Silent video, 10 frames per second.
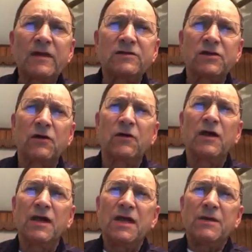So
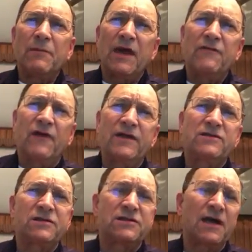my
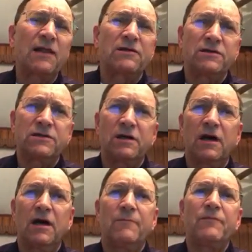advice to sellers,
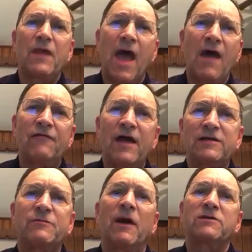have
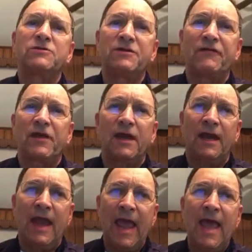that smog certificate
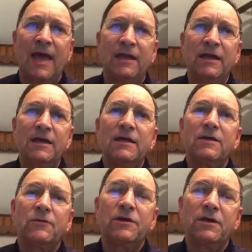in hand
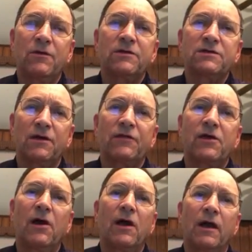when you go to sell the
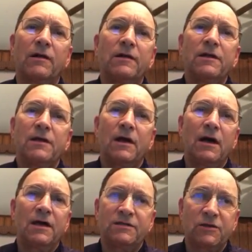car.
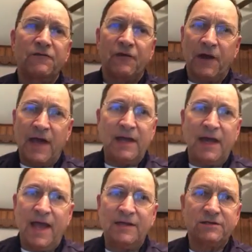It's good for 90
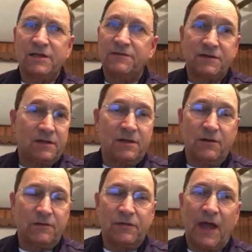days, gives
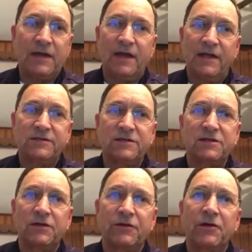you, 90 days to
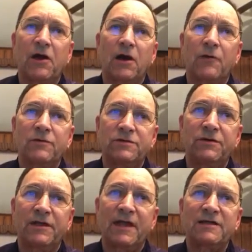sell your car once
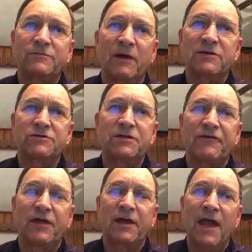you get that smog
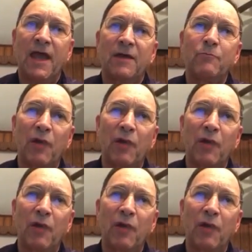certificate in hand.